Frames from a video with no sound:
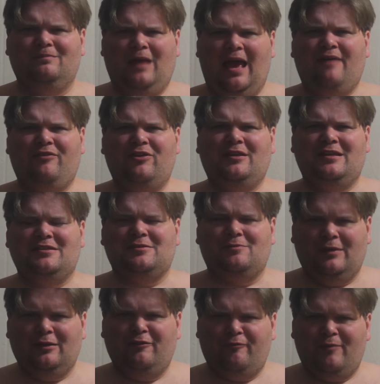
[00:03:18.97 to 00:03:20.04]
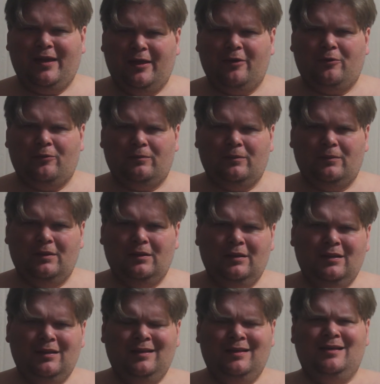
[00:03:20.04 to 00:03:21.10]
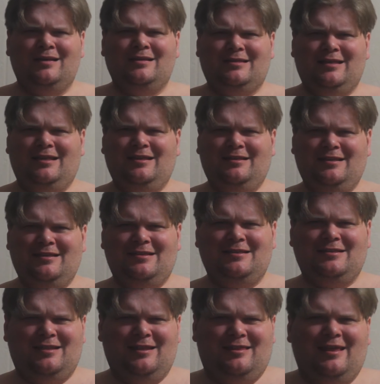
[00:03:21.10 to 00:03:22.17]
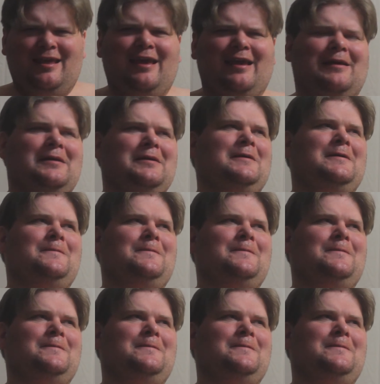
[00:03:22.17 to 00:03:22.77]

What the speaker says: having a decent meal of my own. See, this is the thing.